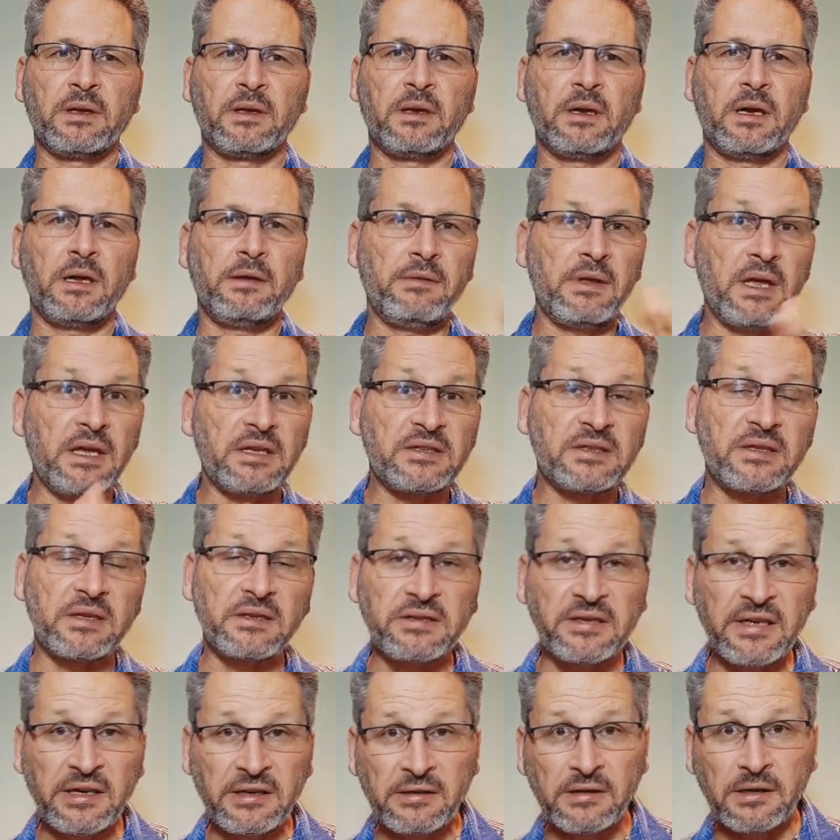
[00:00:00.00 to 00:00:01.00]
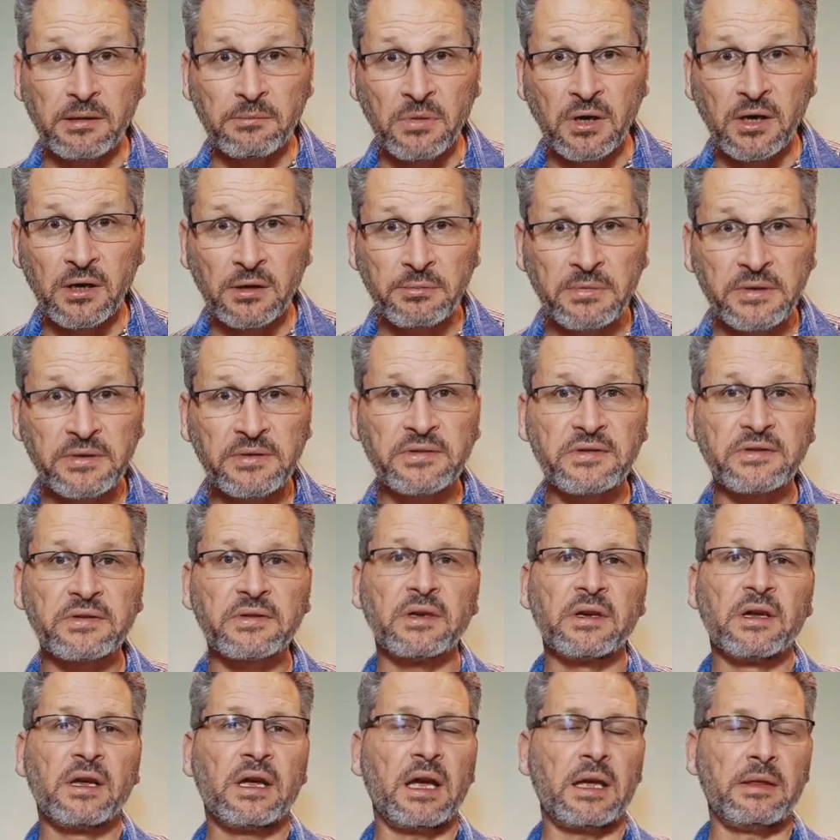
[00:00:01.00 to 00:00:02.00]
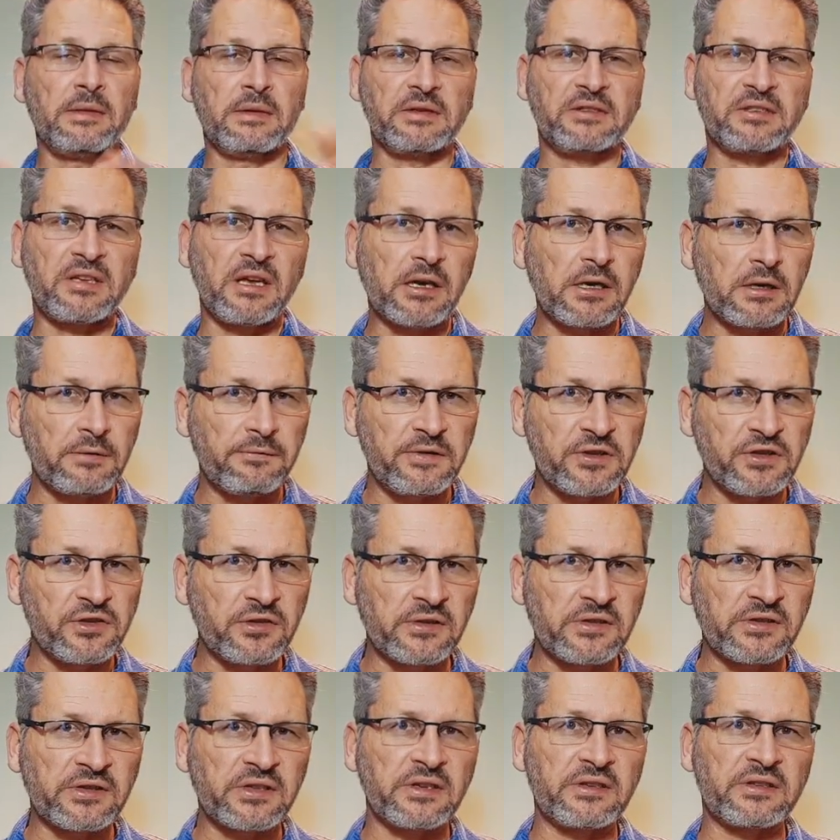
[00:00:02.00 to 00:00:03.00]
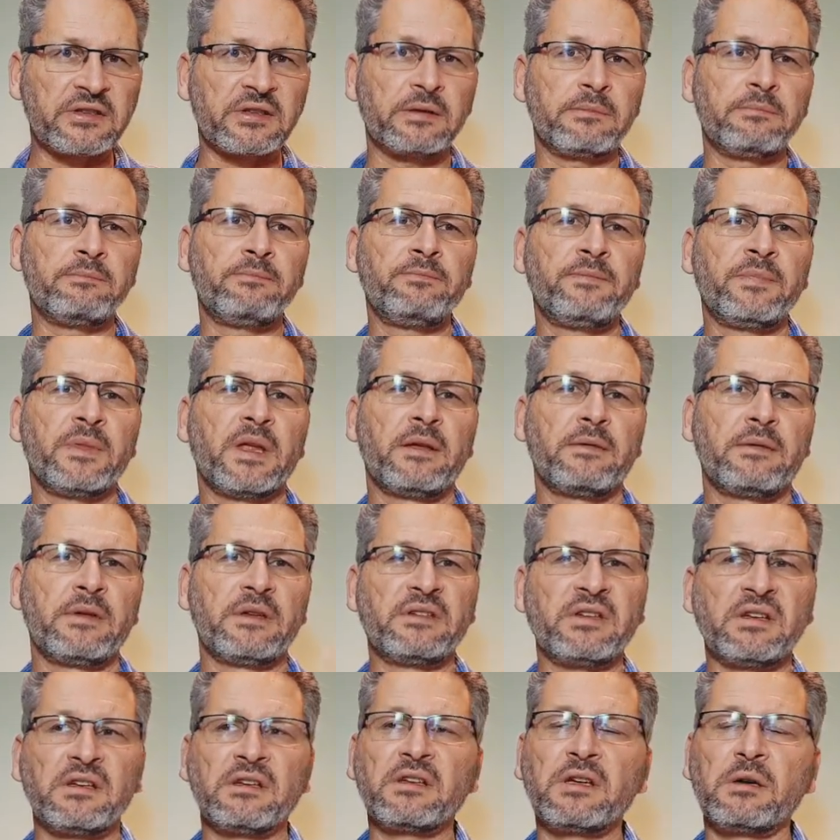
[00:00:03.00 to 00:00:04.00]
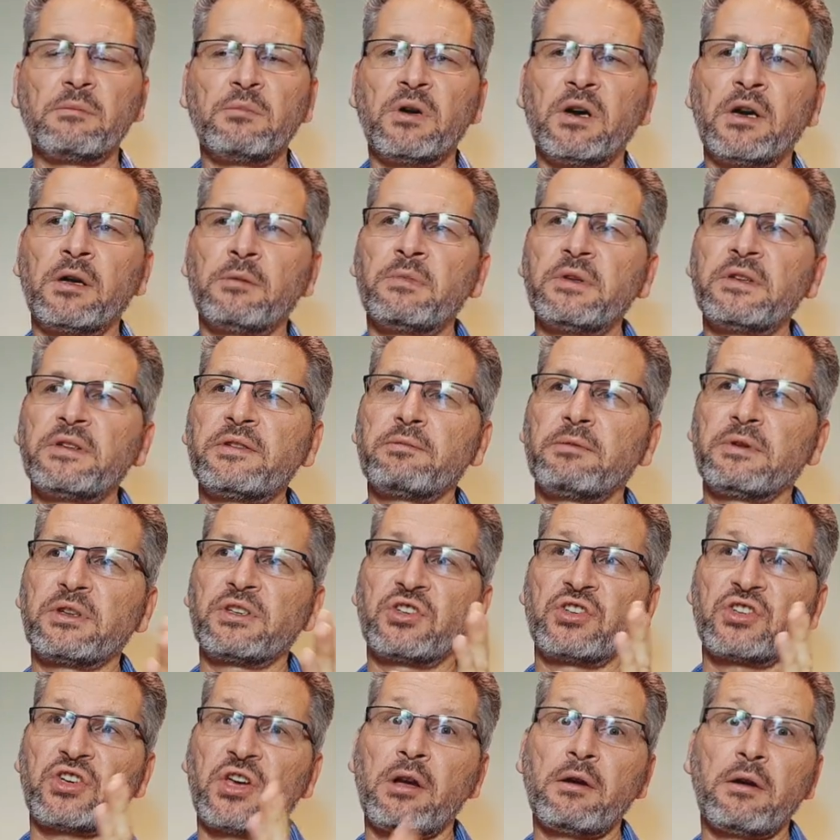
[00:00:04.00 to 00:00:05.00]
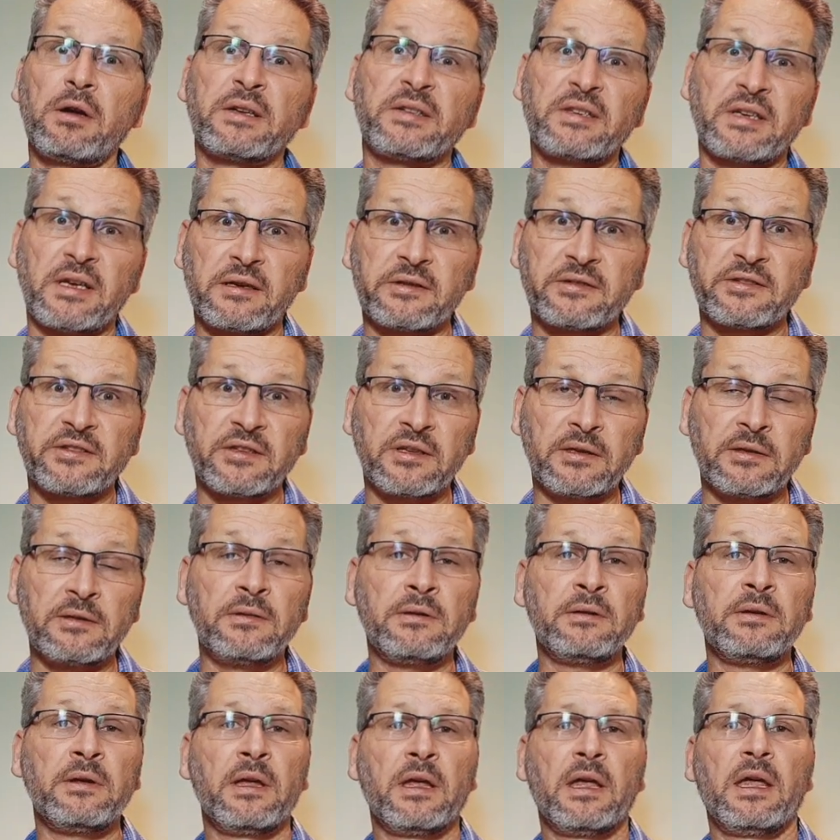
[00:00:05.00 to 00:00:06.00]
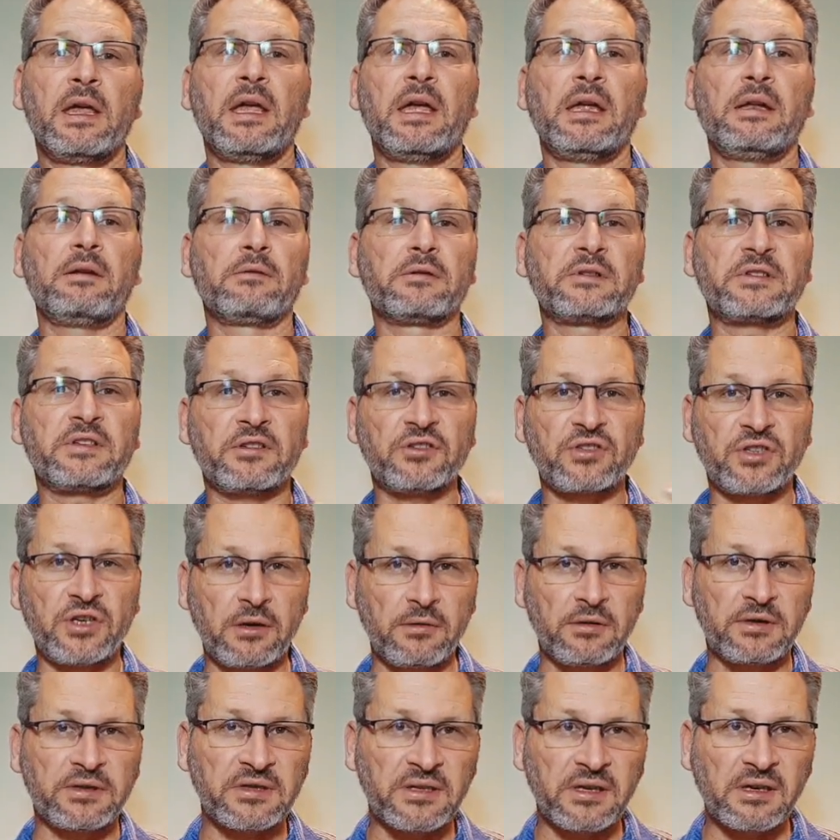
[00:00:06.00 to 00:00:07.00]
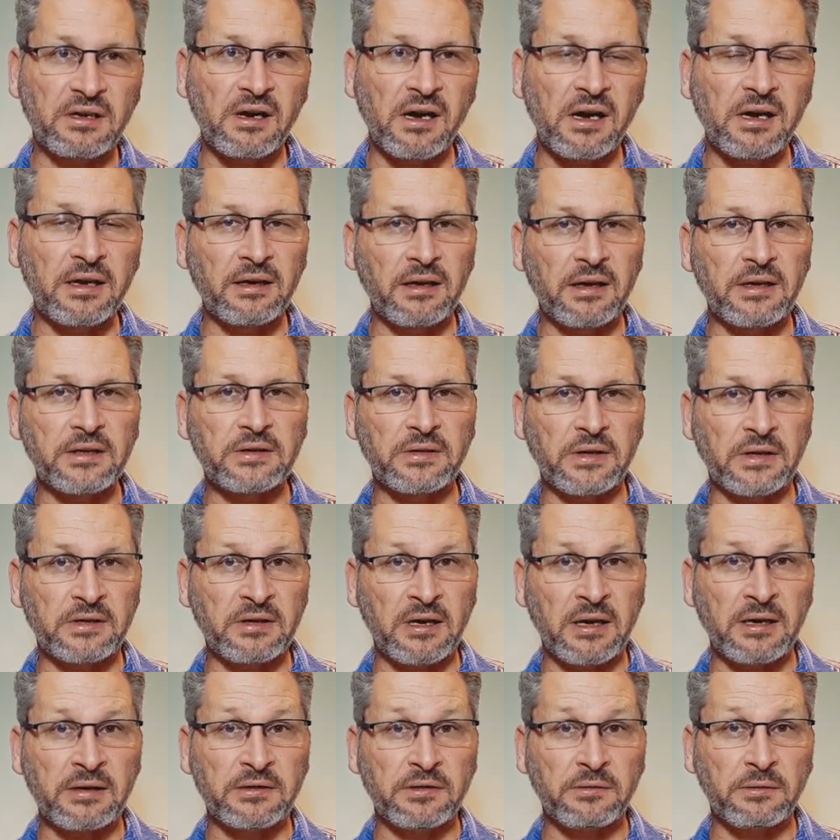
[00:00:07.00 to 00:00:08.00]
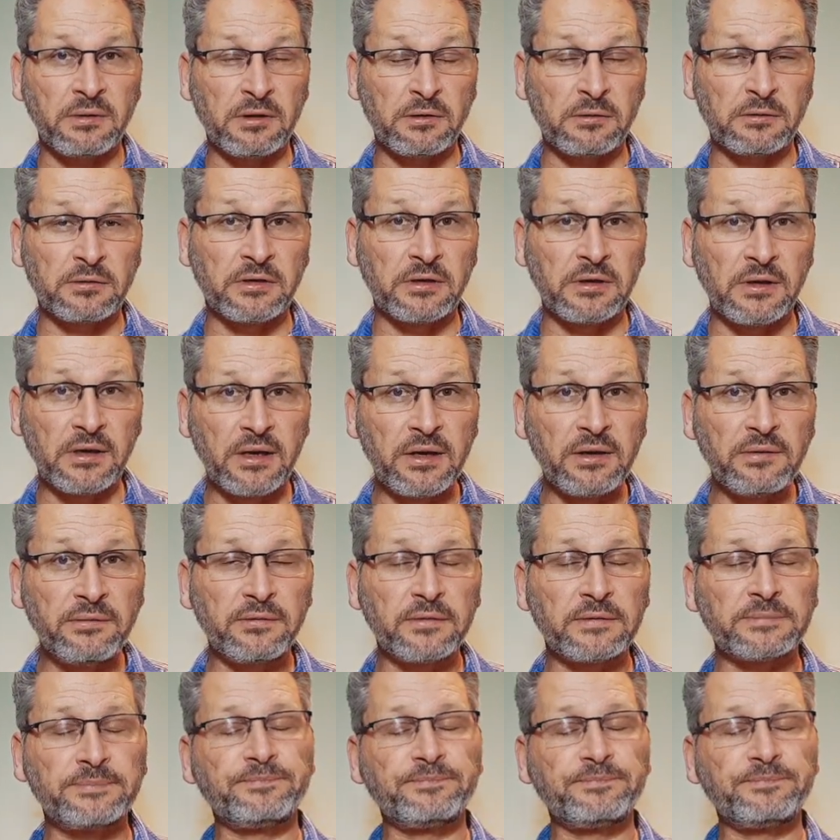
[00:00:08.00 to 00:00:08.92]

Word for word: And that's the Ten Commandments and the sacrificial system, the Ten Commandments, which show us our sin and also show us the guidelines as how we ought to live